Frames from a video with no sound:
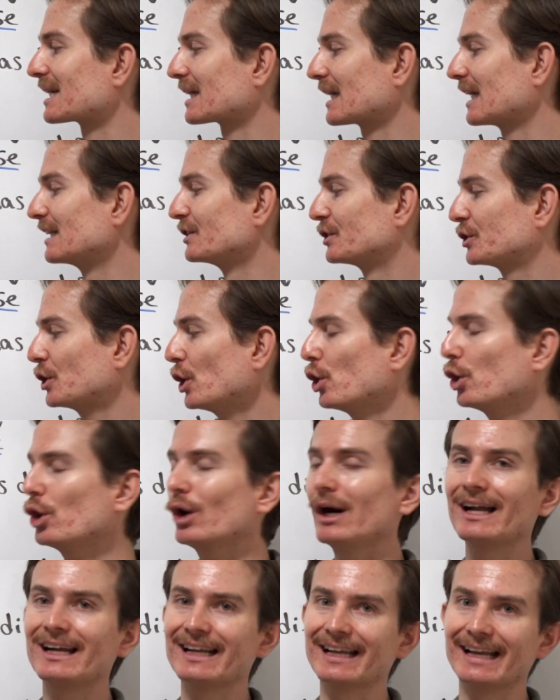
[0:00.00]

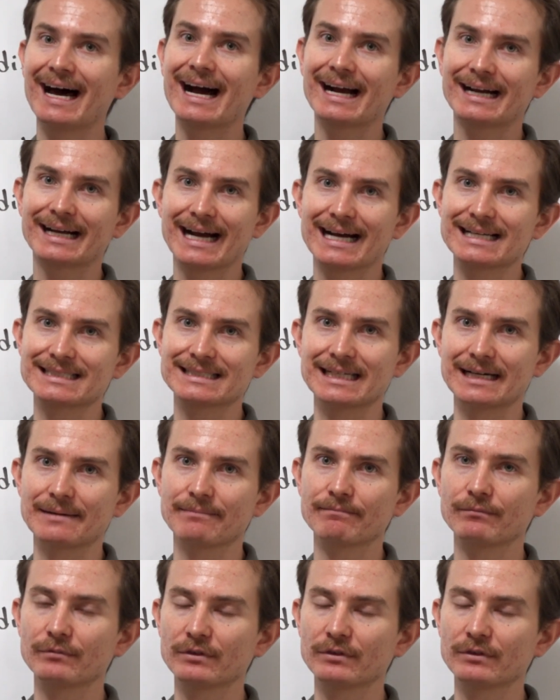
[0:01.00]
rentó la casa.